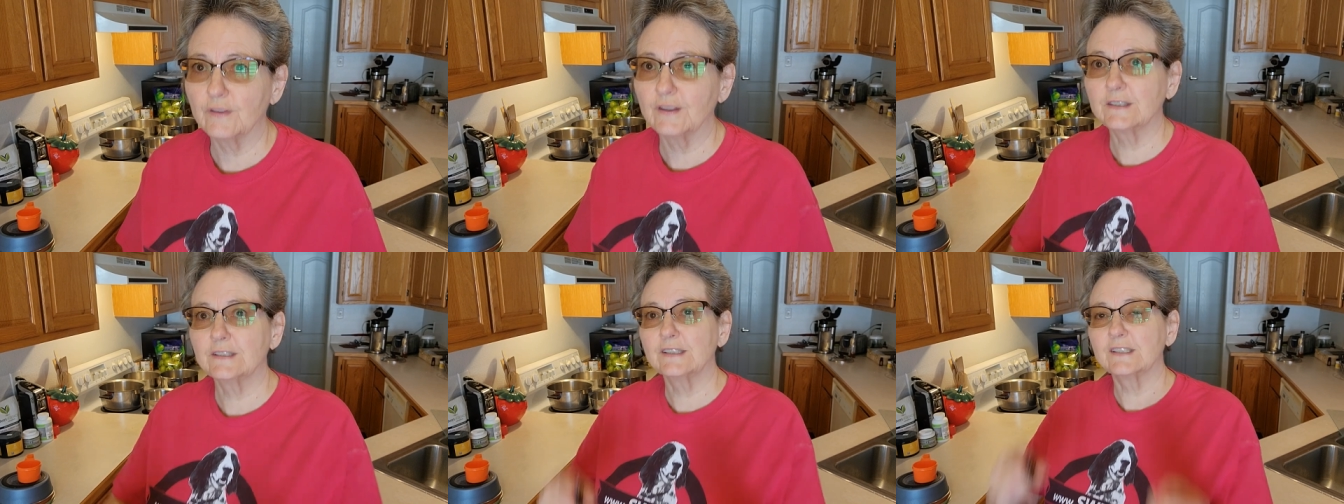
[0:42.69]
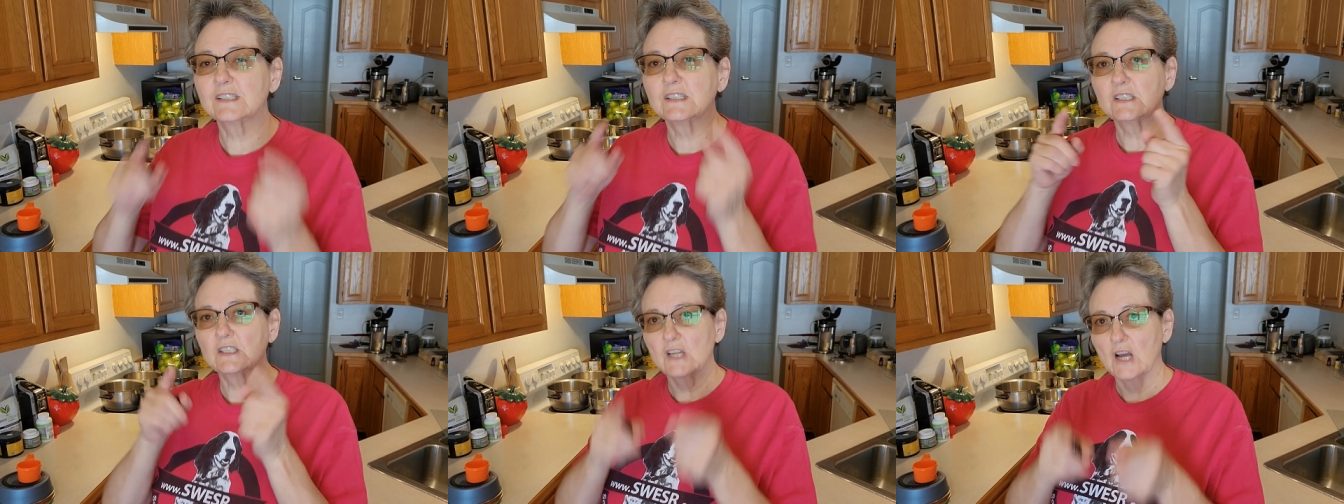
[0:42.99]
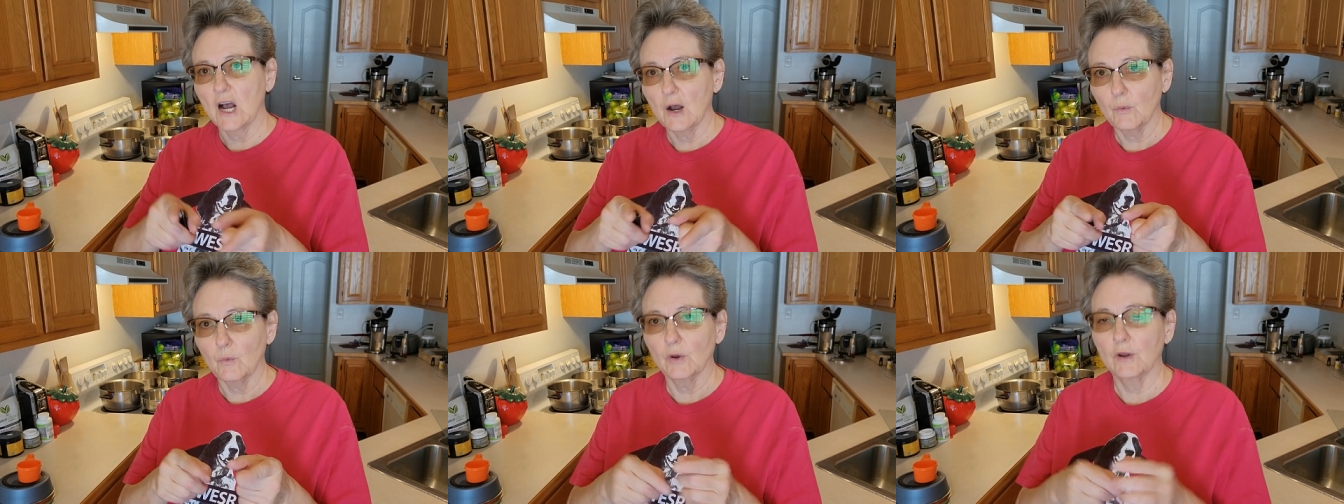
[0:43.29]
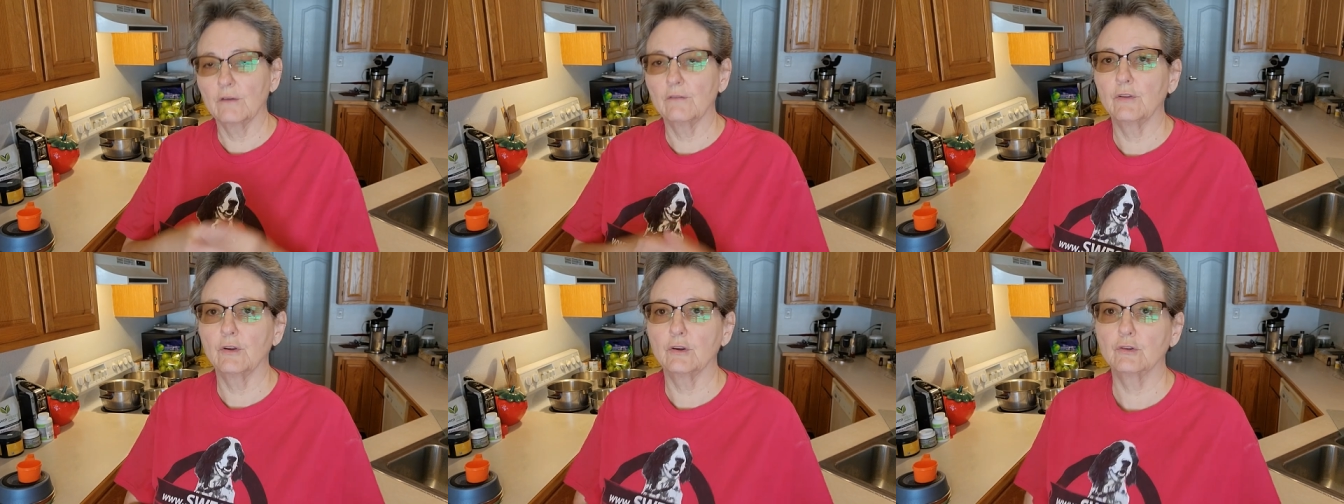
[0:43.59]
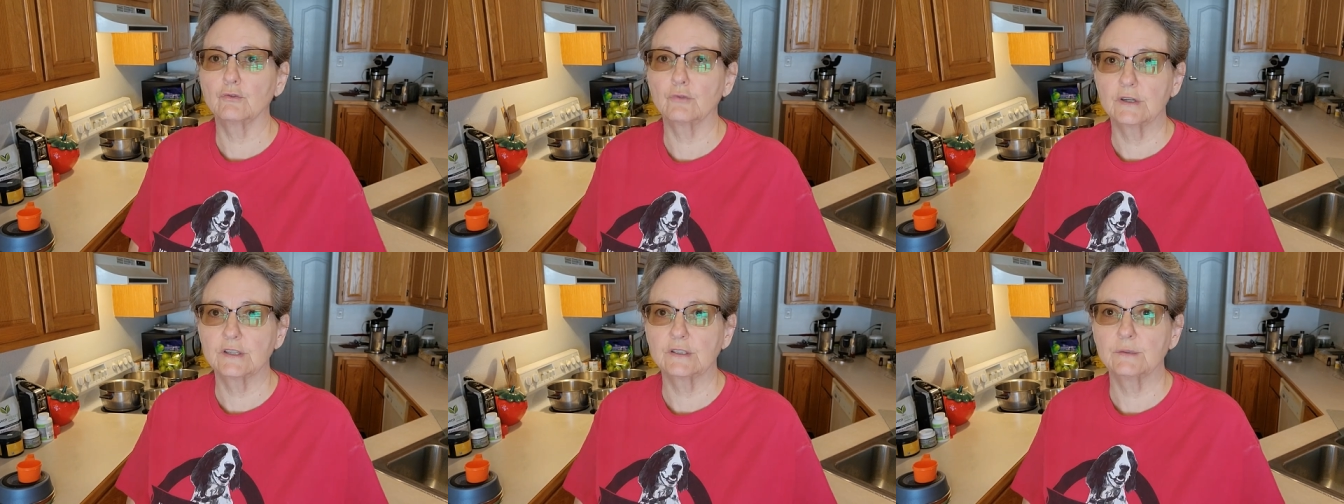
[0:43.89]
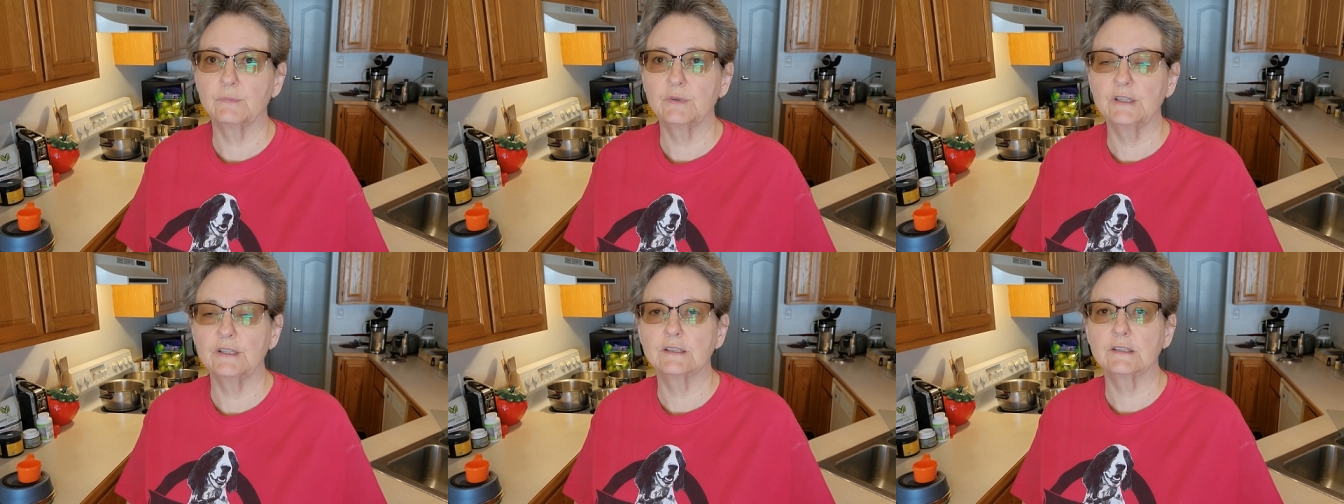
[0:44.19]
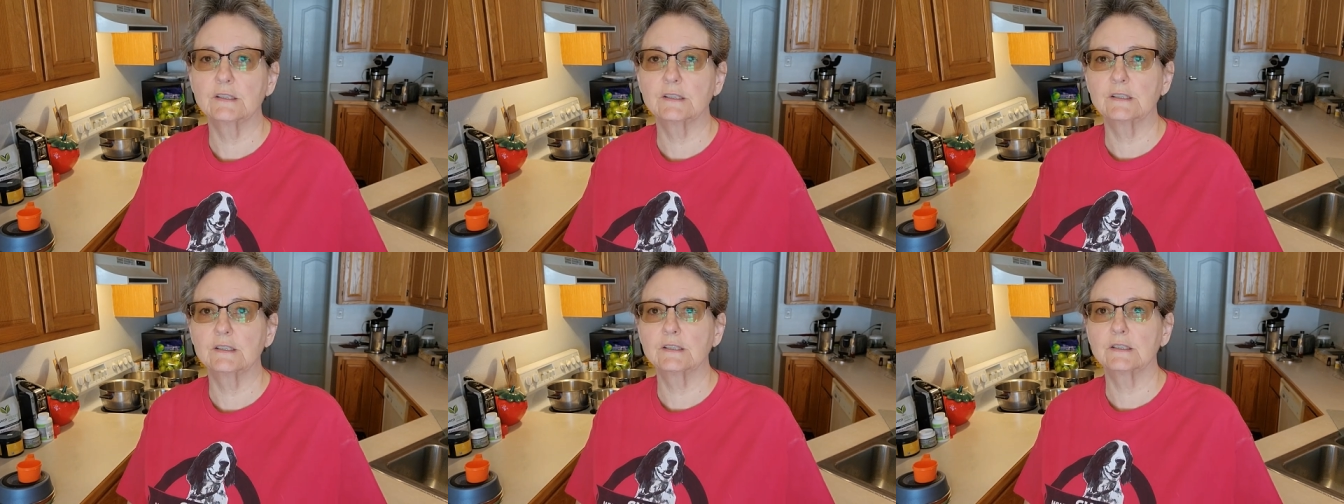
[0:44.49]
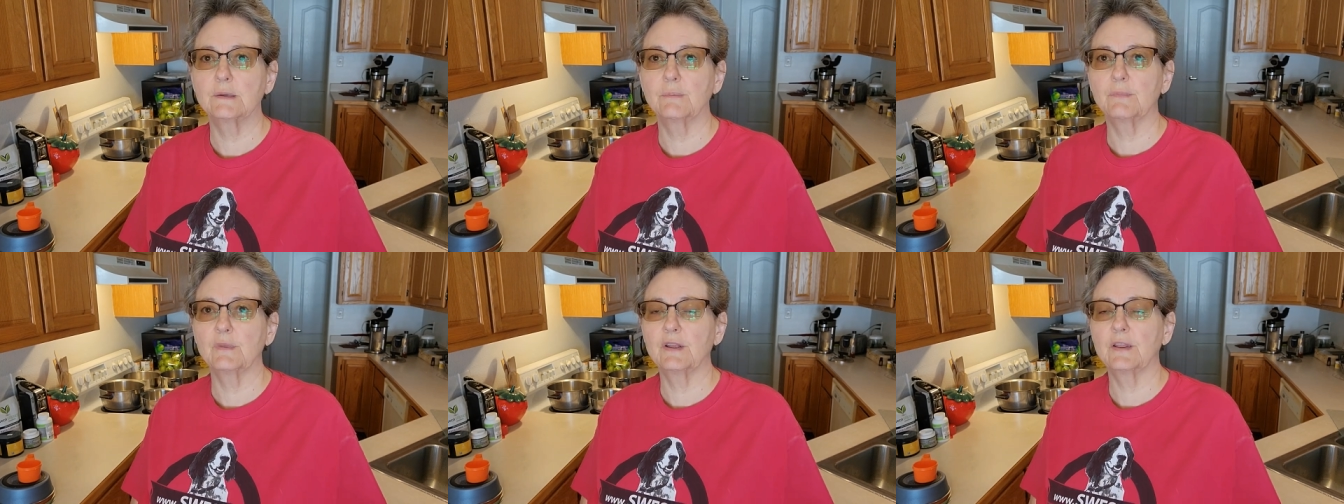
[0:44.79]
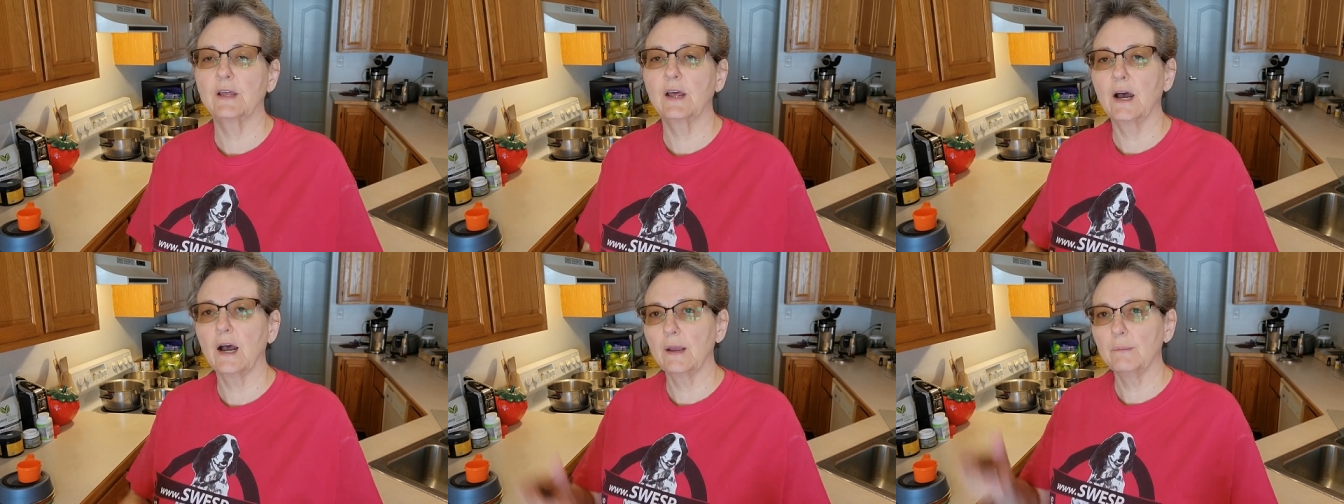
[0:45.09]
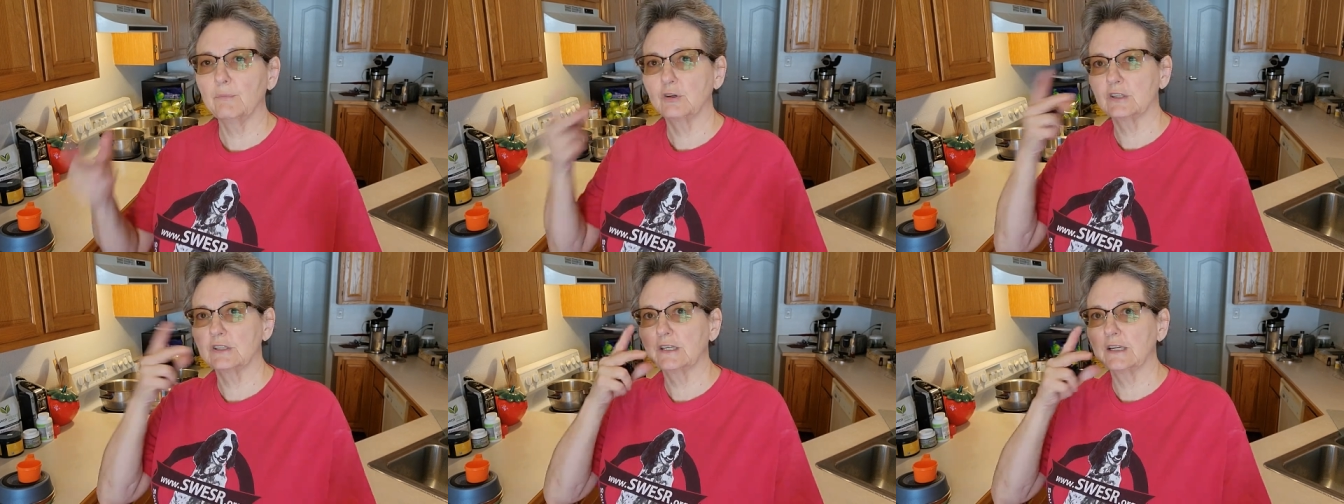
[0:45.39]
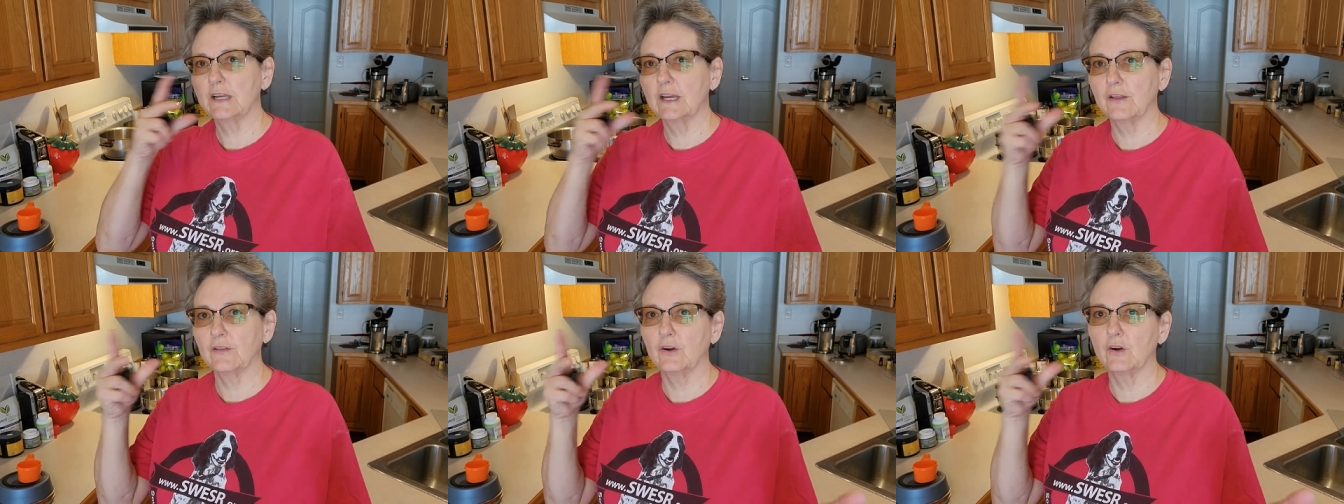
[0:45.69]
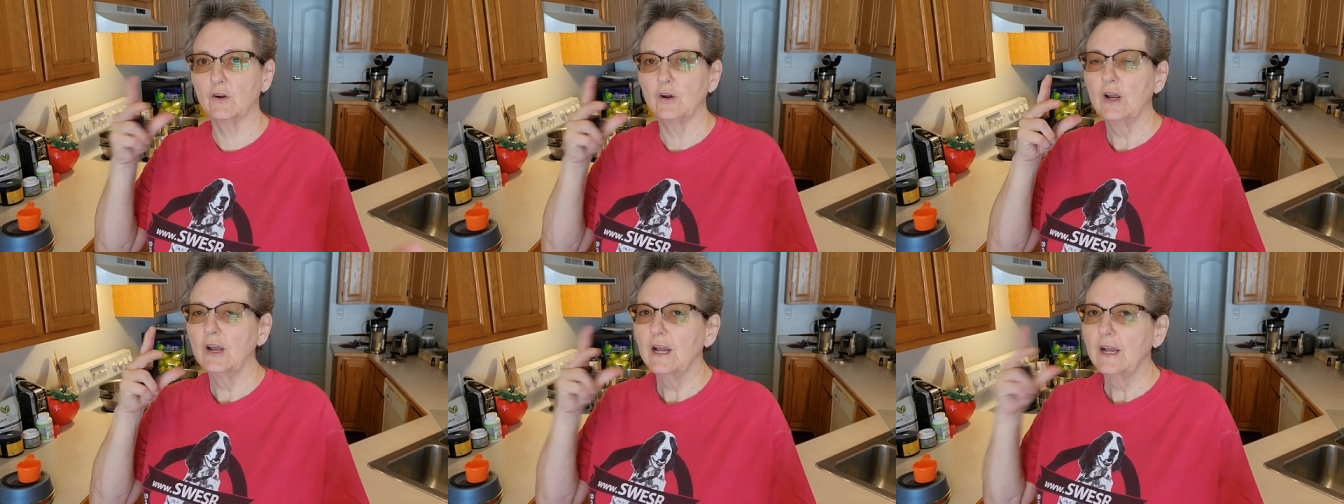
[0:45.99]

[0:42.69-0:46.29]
This is not one of those recipes. This is something that I put together.